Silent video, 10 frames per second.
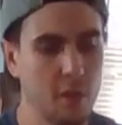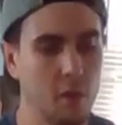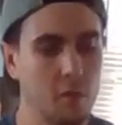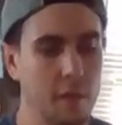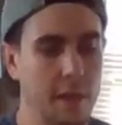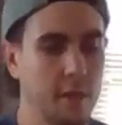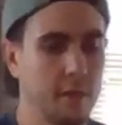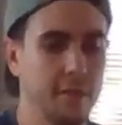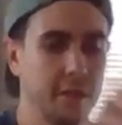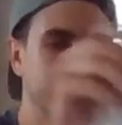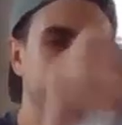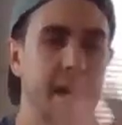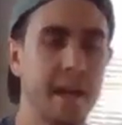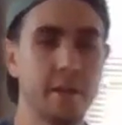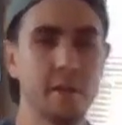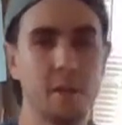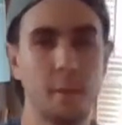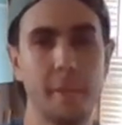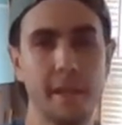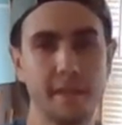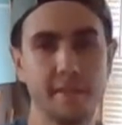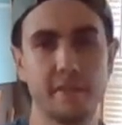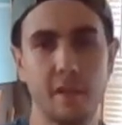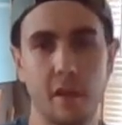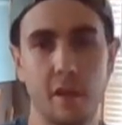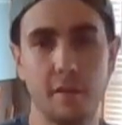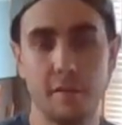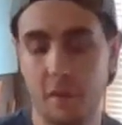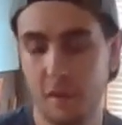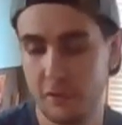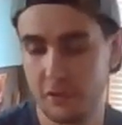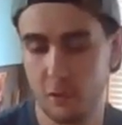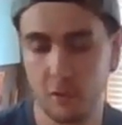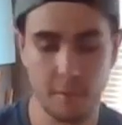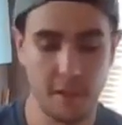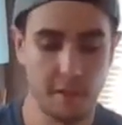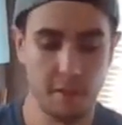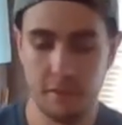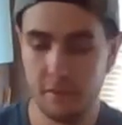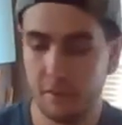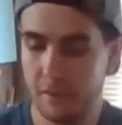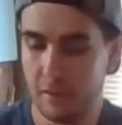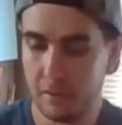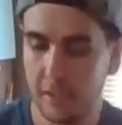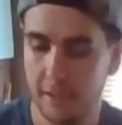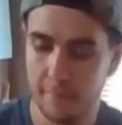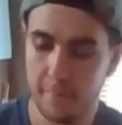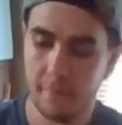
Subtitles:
around the entire base of our soda bottle, okay?